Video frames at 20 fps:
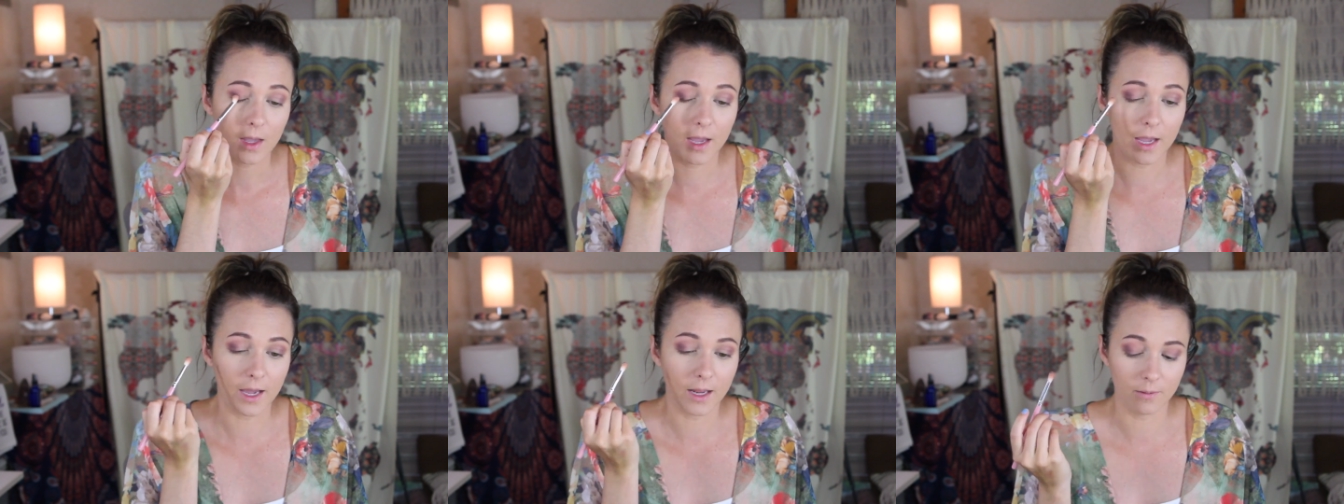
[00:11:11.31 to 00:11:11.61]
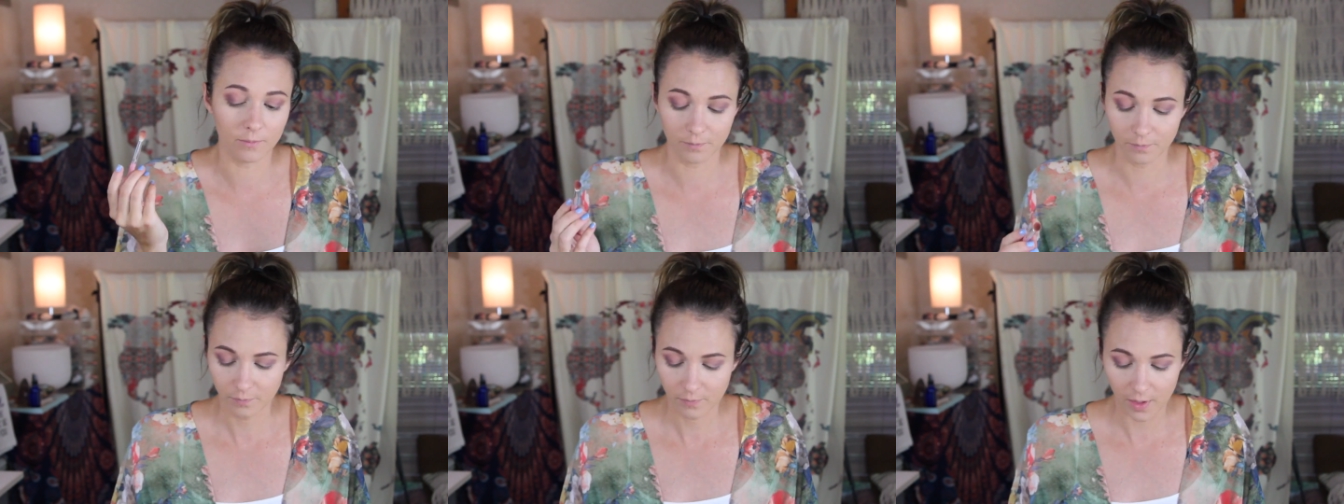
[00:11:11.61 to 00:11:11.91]

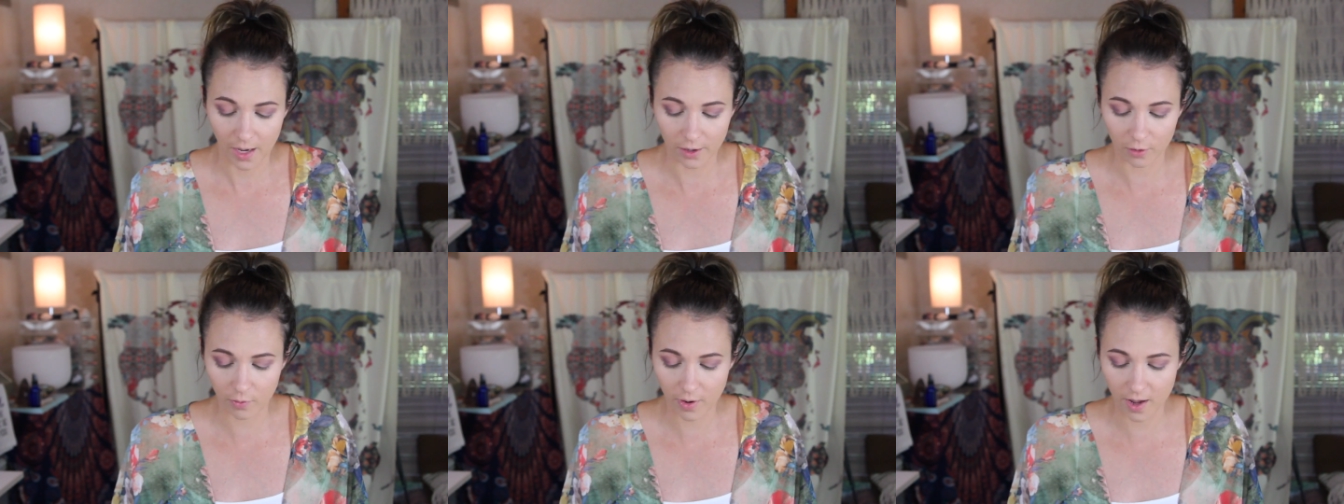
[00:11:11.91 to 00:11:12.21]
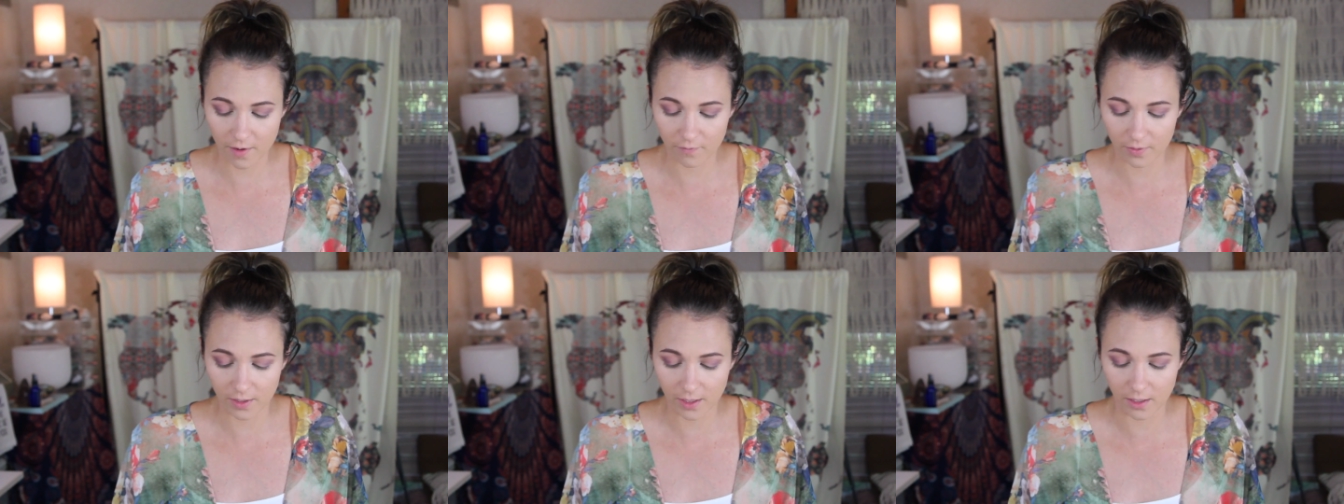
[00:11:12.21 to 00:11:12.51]
And I don't
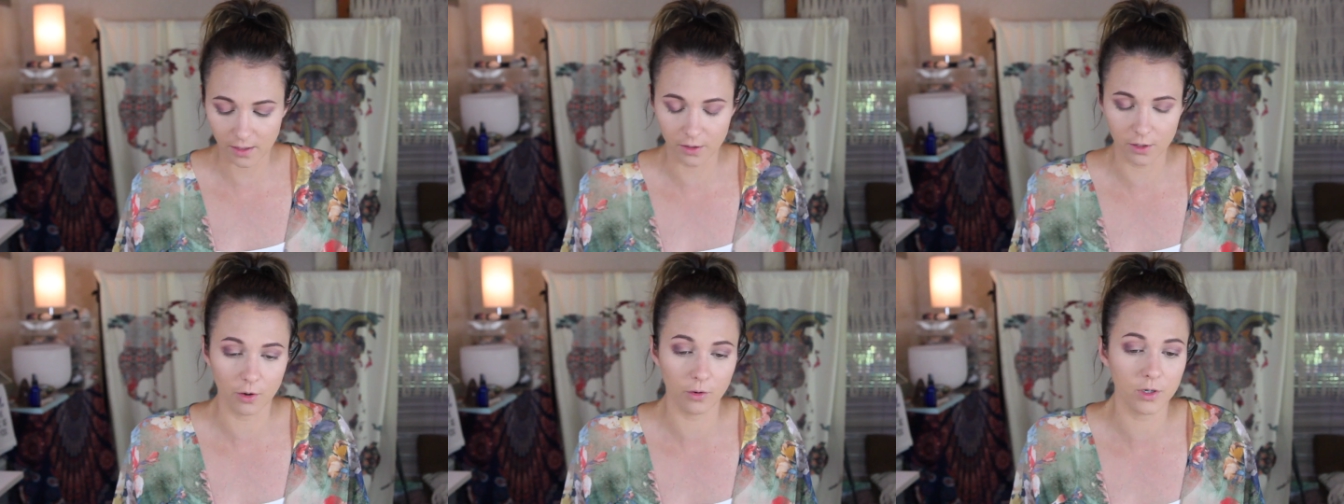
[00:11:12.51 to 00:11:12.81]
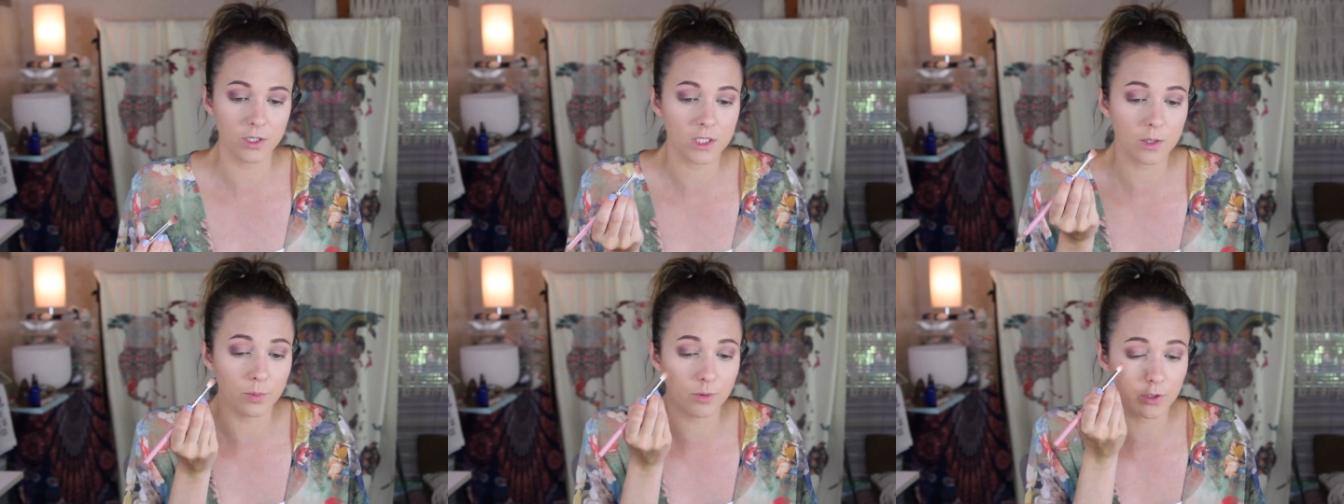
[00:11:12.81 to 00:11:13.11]
have any
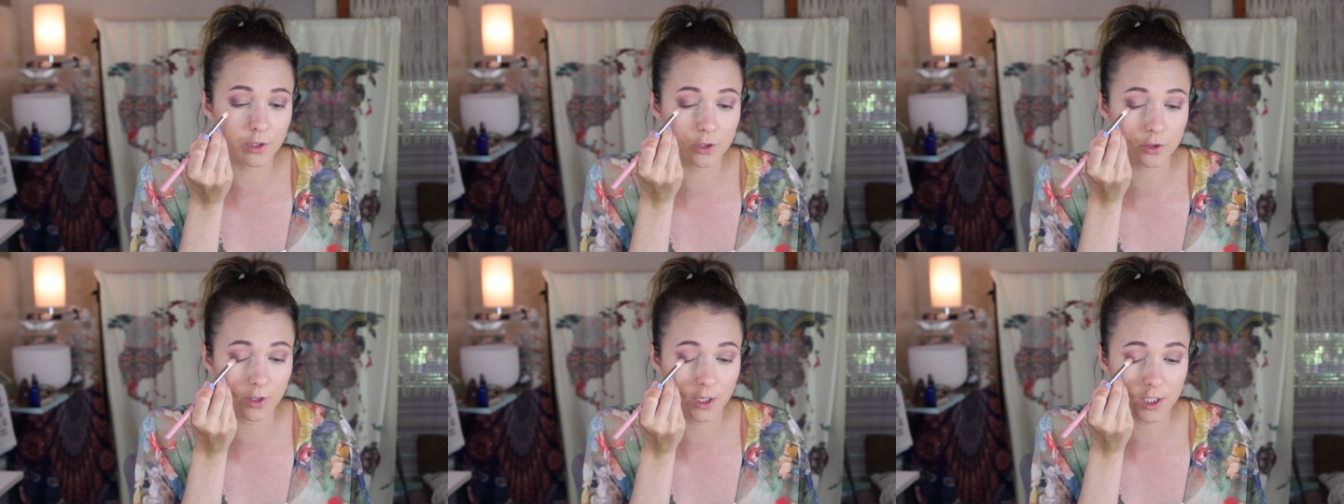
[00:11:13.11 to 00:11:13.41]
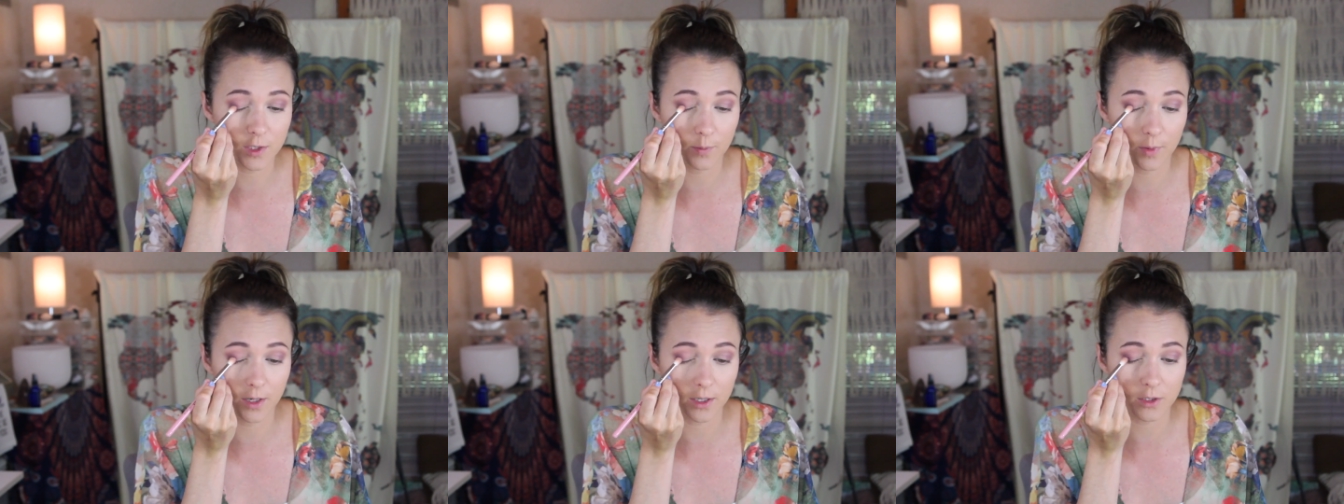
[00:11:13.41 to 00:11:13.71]
noticeable
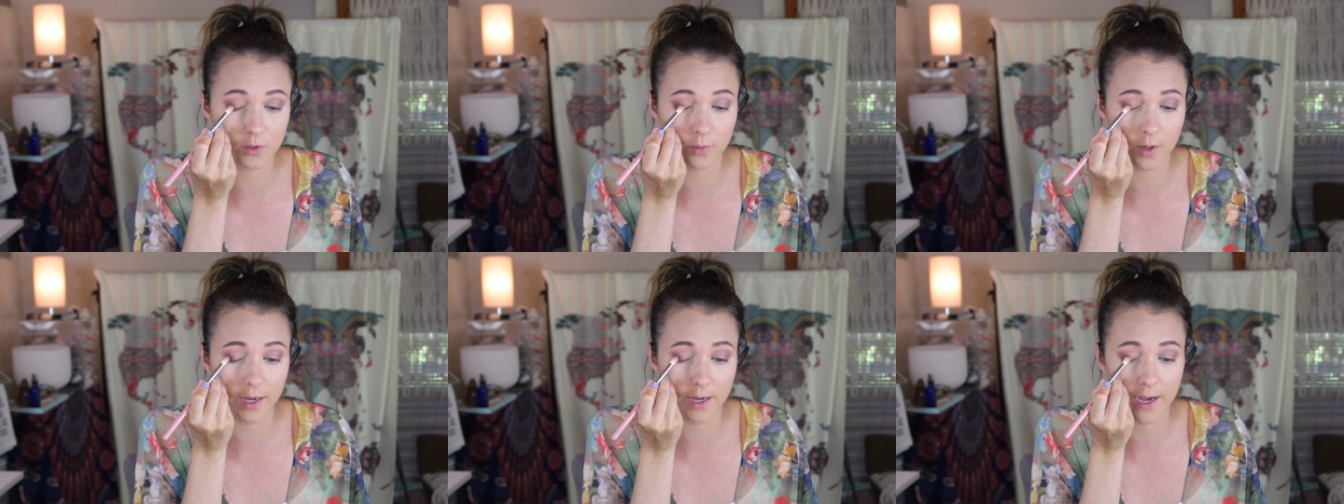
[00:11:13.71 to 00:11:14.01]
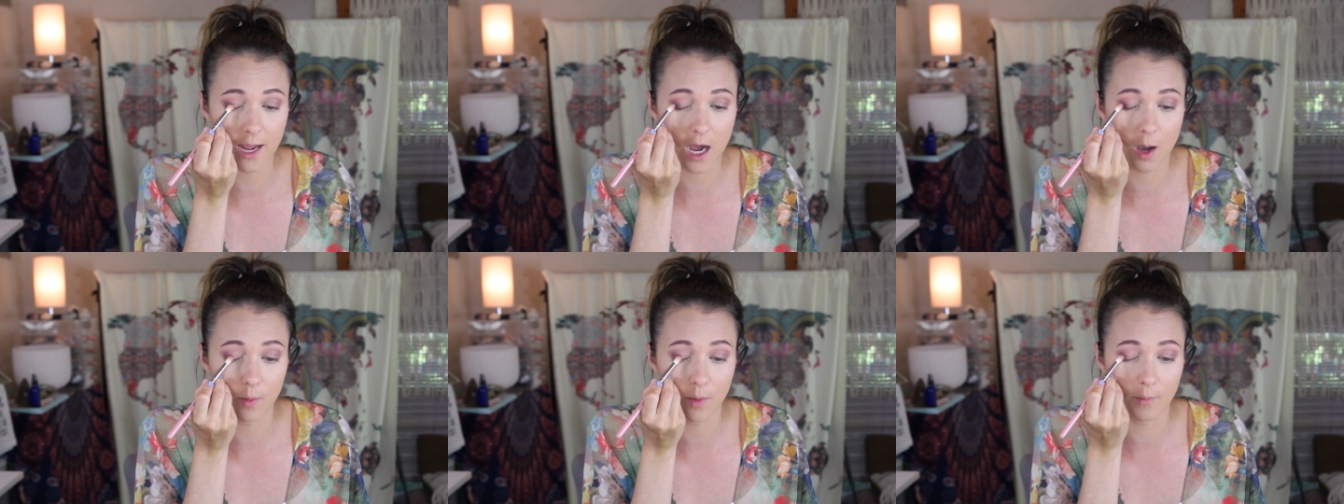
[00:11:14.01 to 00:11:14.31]
stretch marks
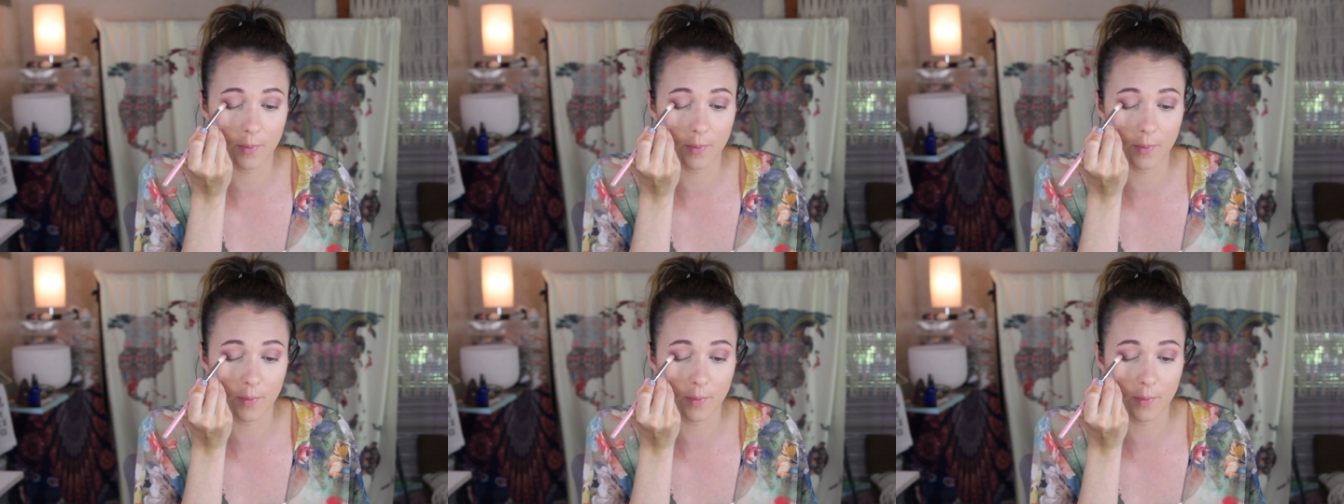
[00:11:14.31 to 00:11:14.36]
right now,